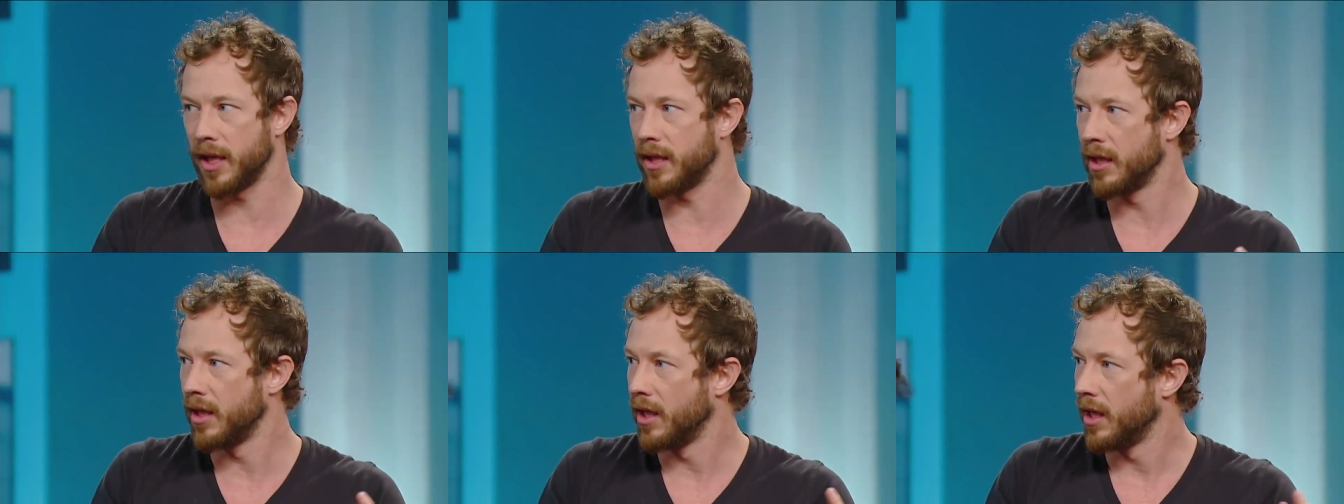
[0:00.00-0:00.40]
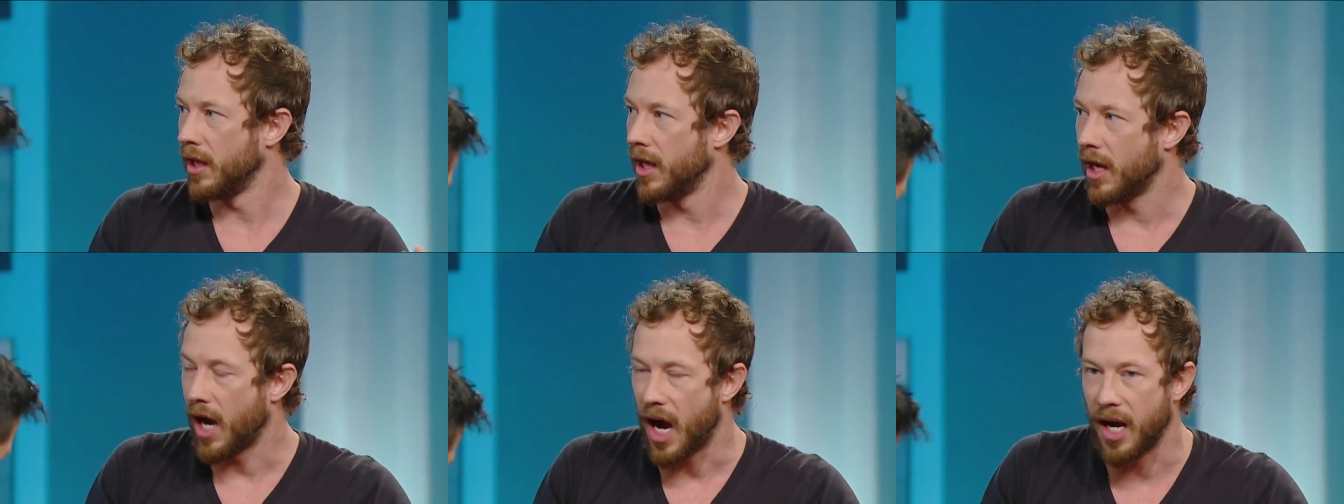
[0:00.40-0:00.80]
like,
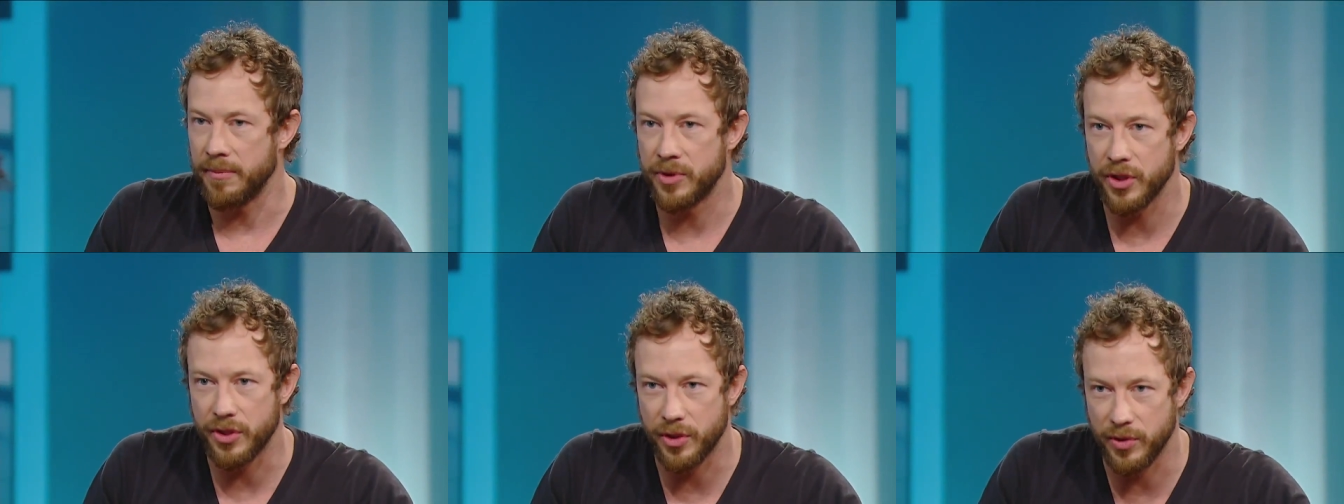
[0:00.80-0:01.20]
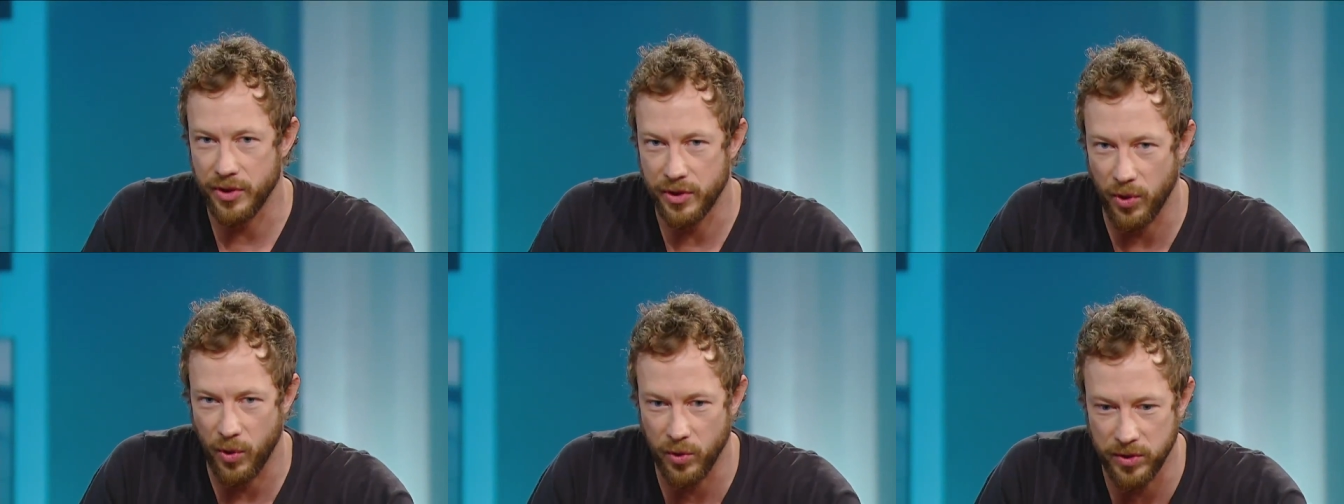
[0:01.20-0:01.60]
I'm just
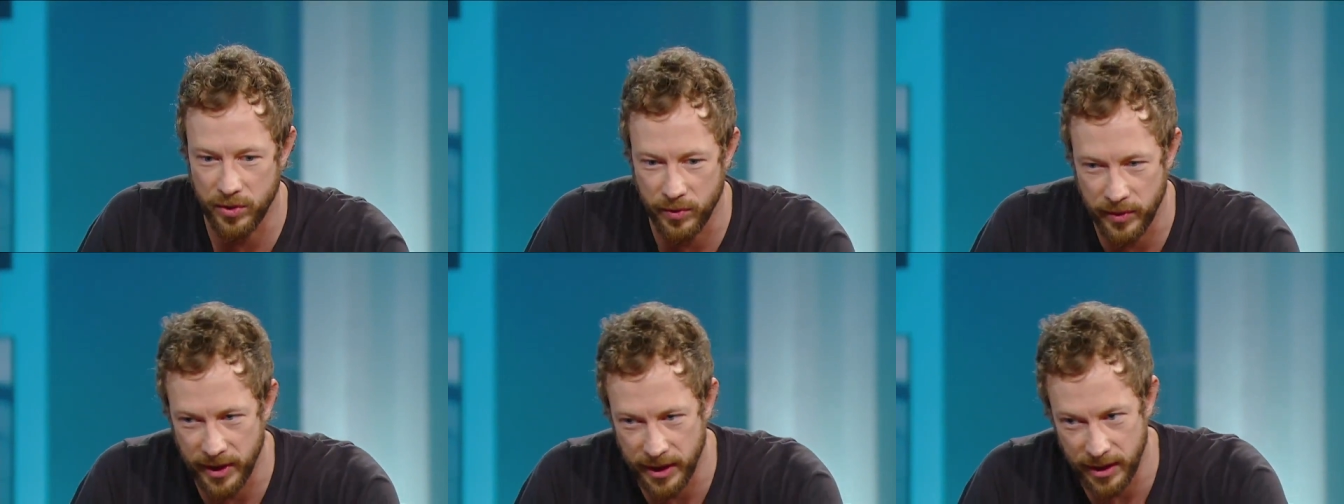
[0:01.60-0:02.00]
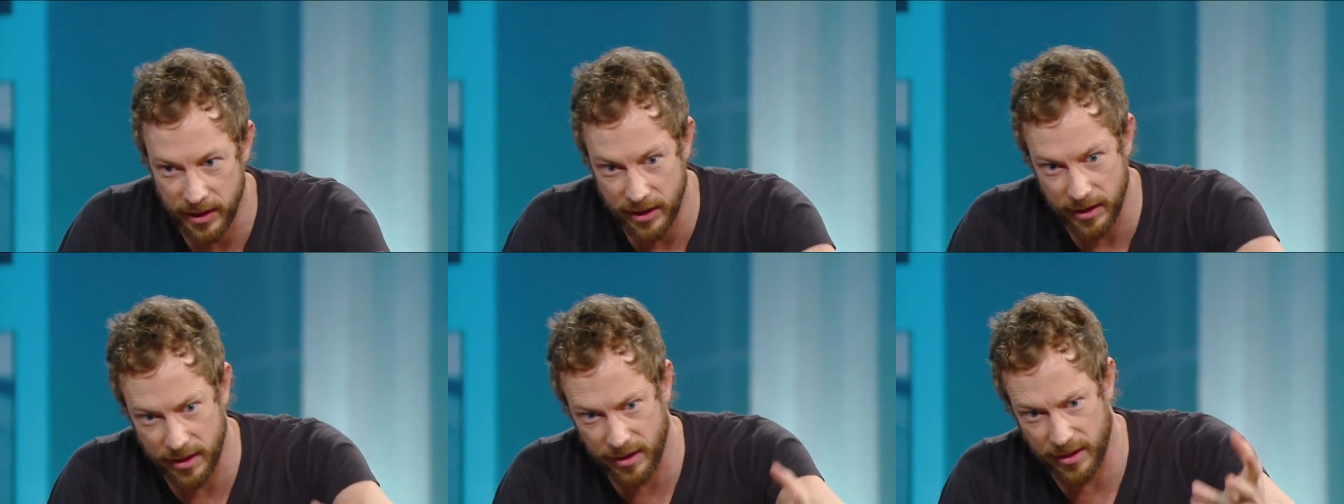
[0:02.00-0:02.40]
Kris Holden-Ried,
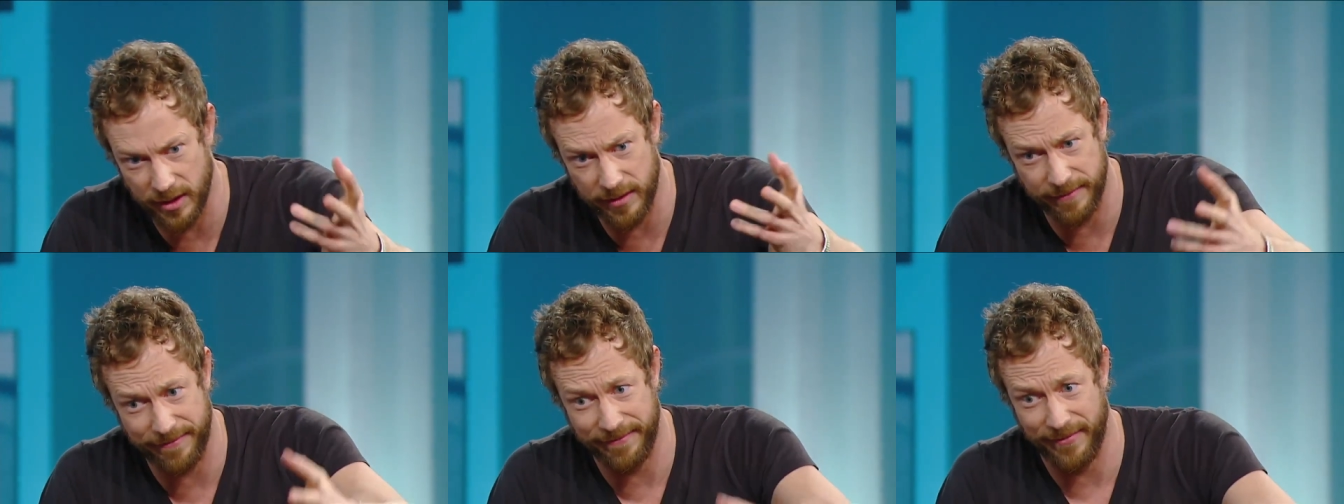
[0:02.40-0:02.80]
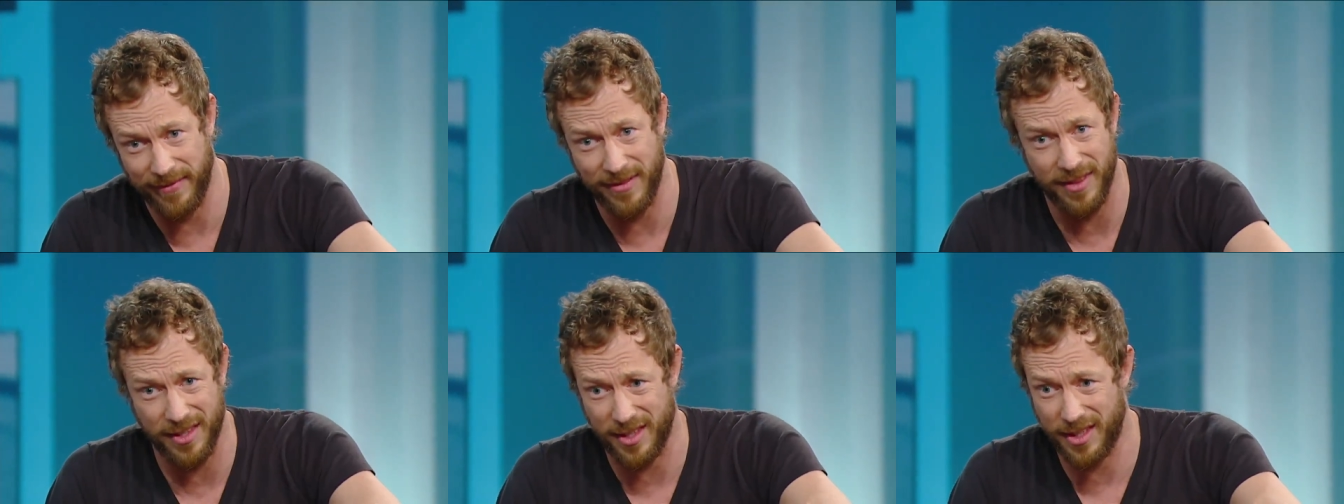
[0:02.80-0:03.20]

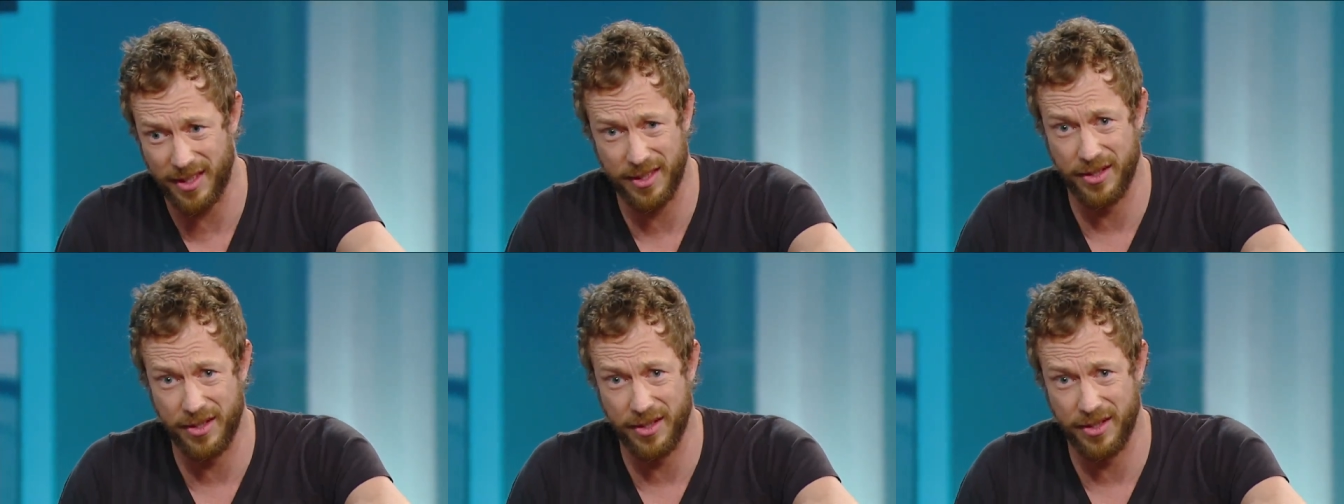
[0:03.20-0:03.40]
this